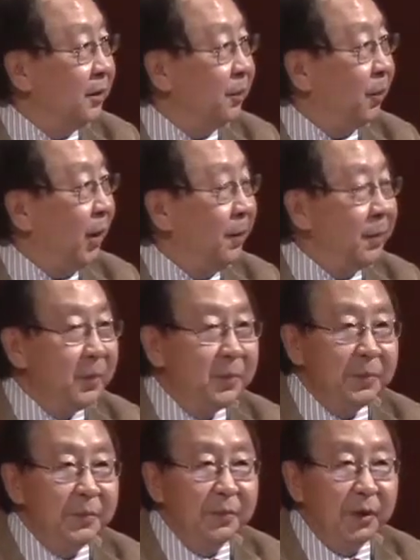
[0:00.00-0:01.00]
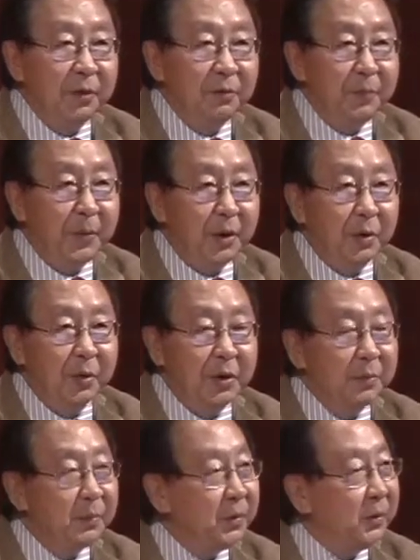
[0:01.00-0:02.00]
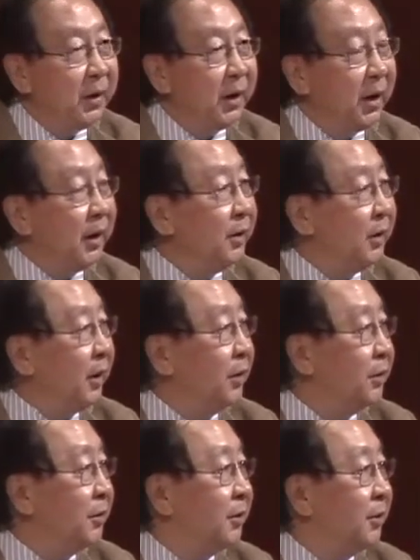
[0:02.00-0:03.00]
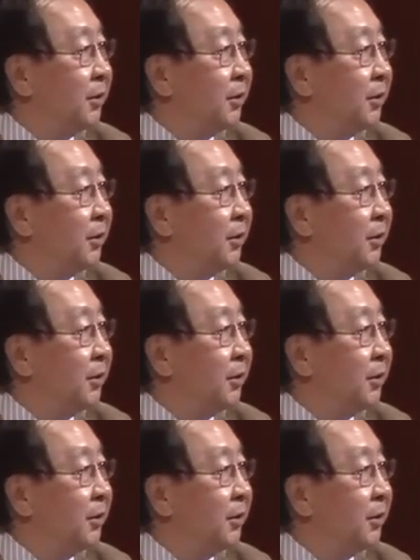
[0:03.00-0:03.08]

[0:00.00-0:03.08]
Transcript: the problems of parallel computing architecture